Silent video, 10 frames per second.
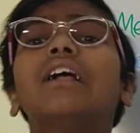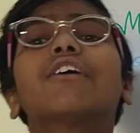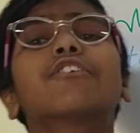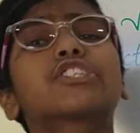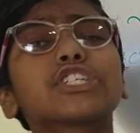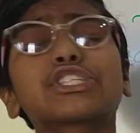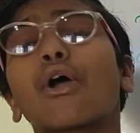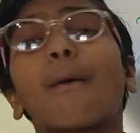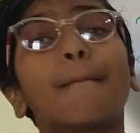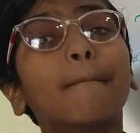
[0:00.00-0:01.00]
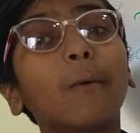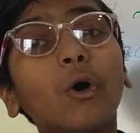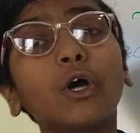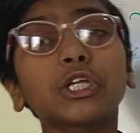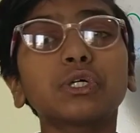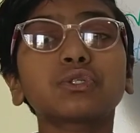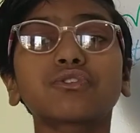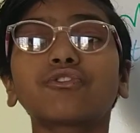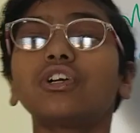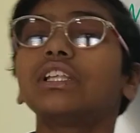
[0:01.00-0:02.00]
which is more
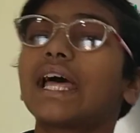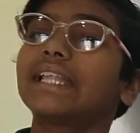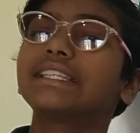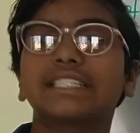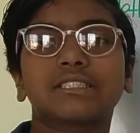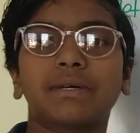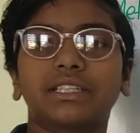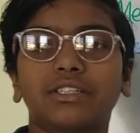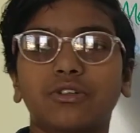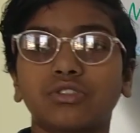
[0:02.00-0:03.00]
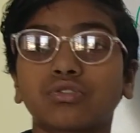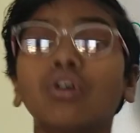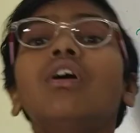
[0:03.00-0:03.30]
useful than this method also.